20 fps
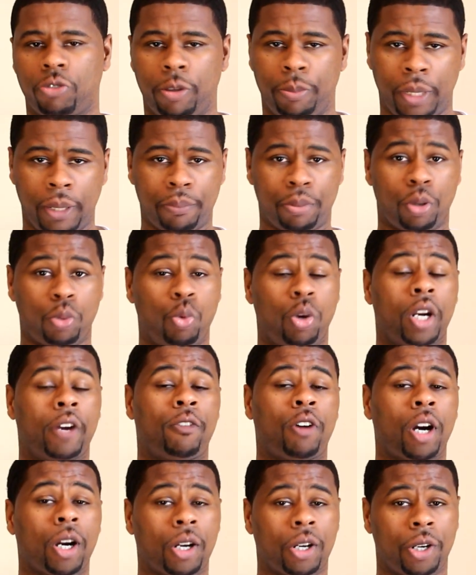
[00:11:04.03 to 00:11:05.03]
Remember, one of
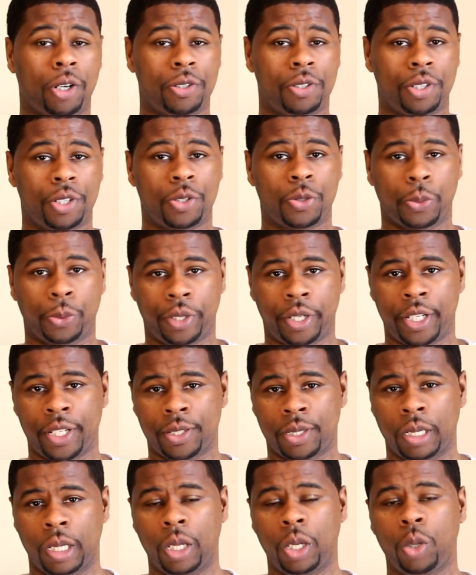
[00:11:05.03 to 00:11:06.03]
our curses
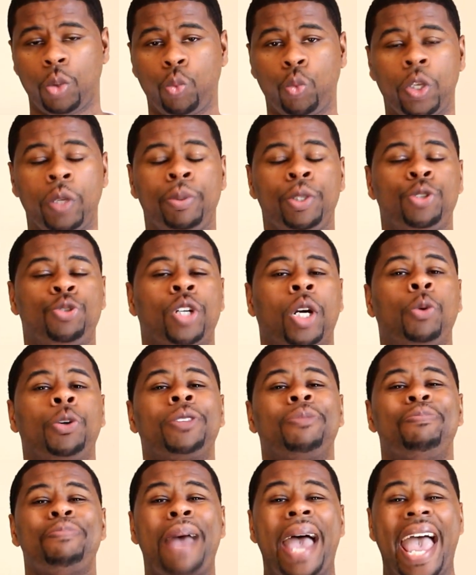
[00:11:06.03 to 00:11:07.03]
was we be struck
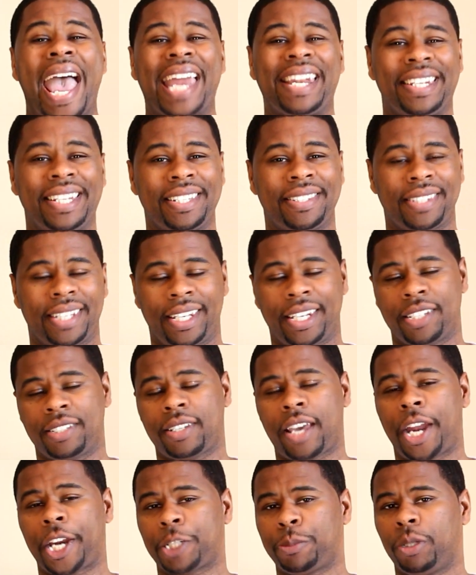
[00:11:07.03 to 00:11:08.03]
with madness and
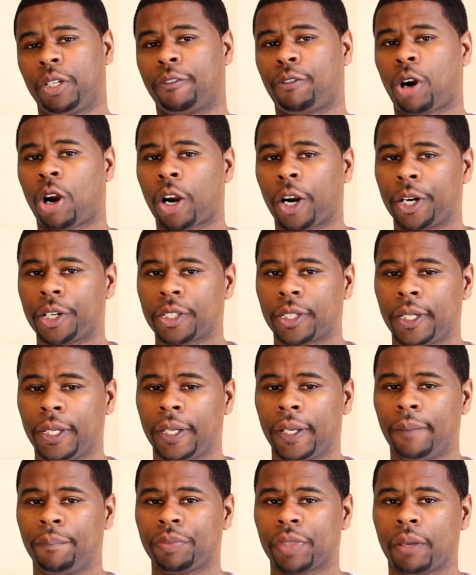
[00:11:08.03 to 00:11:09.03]
astonishment of heart.
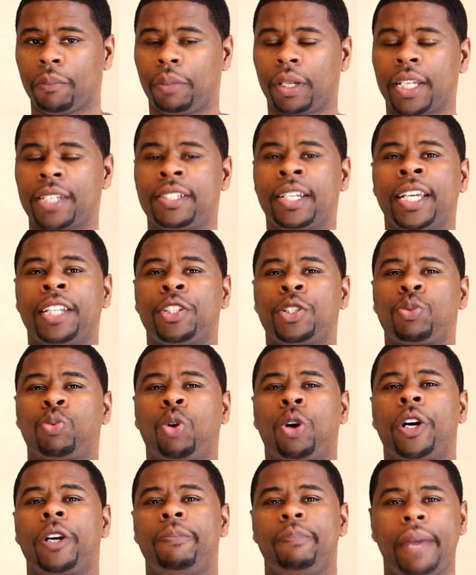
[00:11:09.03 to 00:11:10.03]
But let's look at this
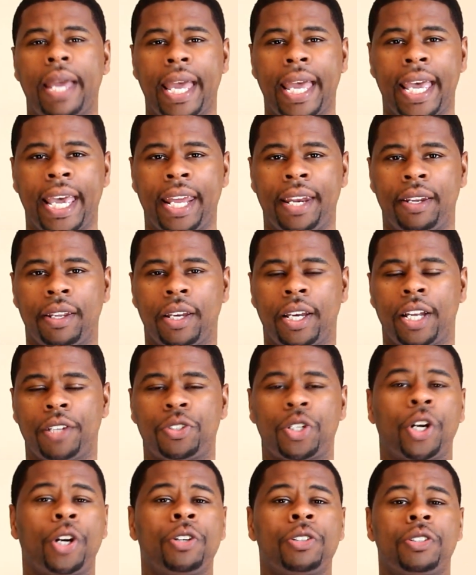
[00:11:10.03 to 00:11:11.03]
word mad. Uh,
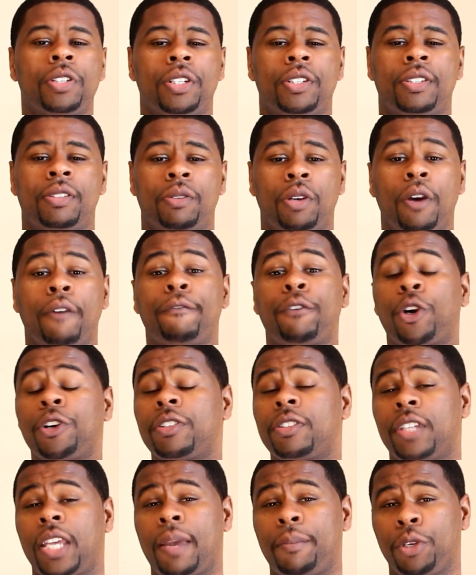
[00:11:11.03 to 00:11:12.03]
turn to 1
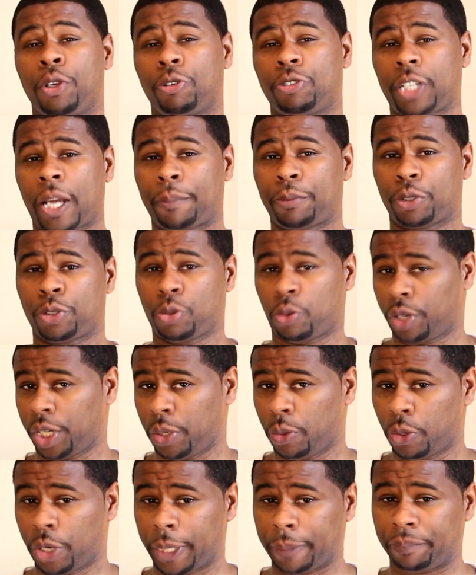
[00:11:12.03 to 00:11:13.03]
Samuel chapter
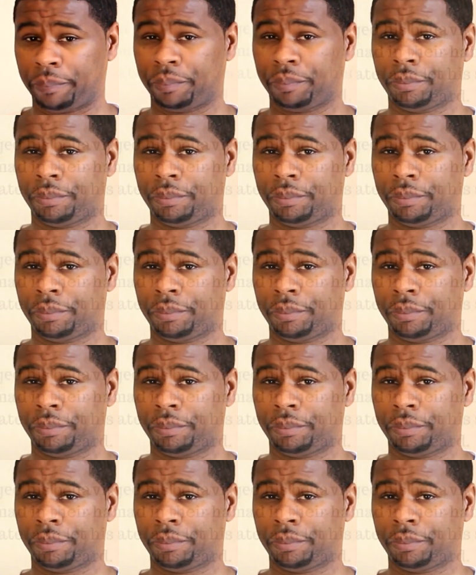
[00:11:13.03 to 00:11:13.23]
21.